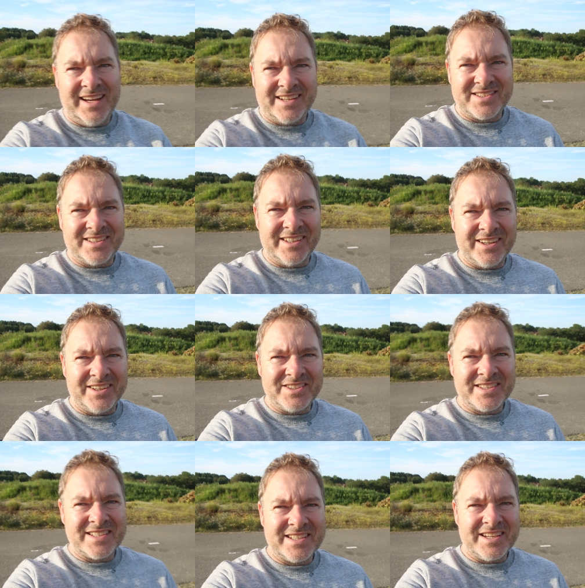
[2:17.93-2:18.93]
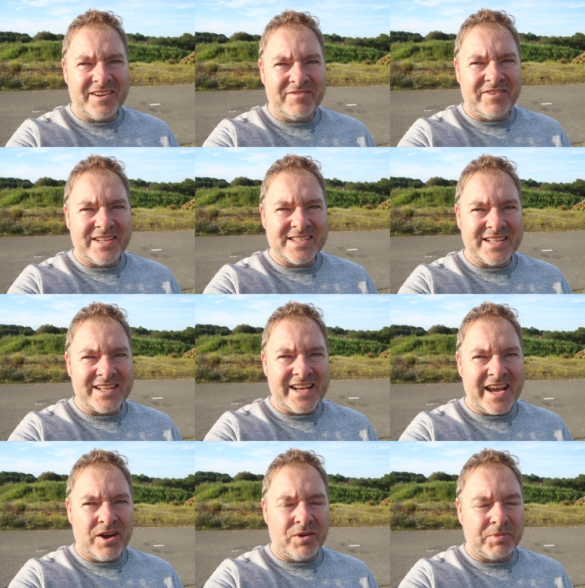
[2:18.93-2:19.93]
Actually, I just see a pheasant
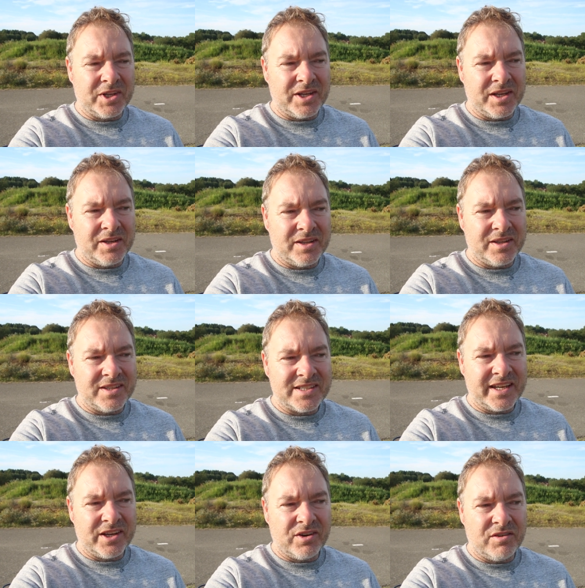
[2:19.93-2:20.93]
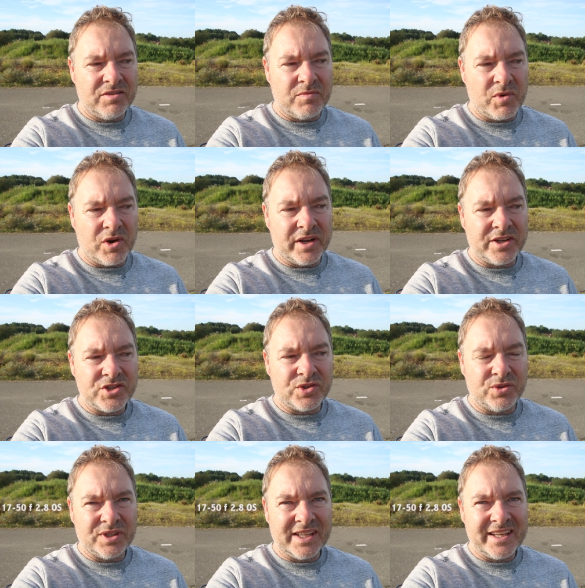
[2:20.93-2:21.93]
now. I'm gonna take off my
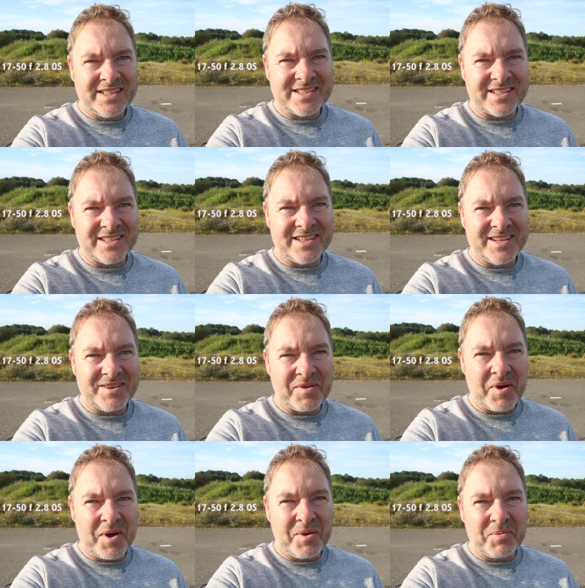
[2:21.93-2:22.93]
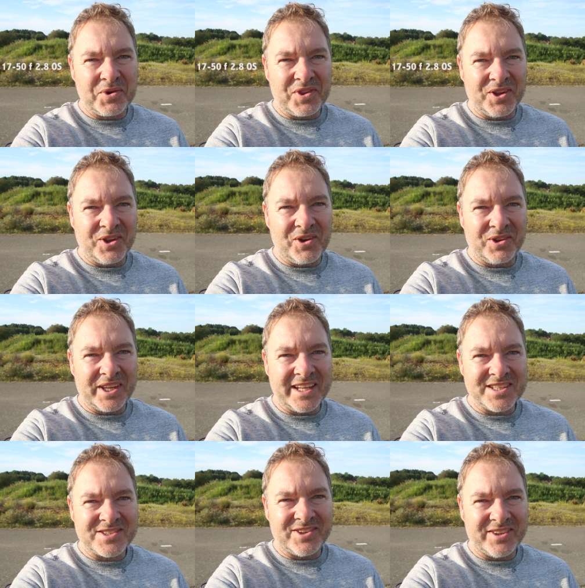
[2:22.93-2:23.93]
short lens and put the long
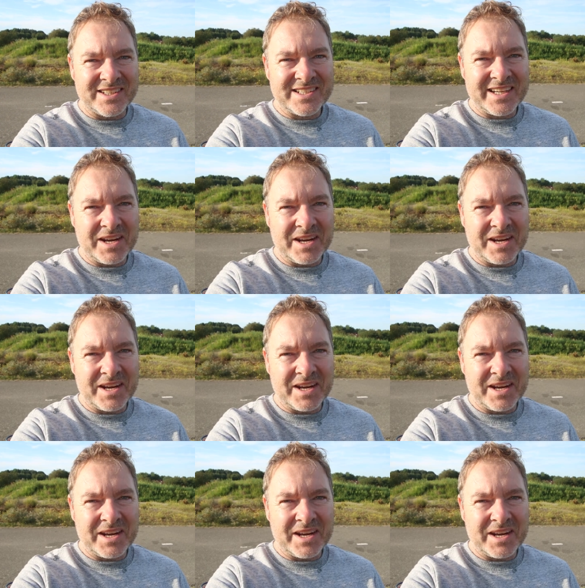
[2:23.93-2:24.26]
lens on this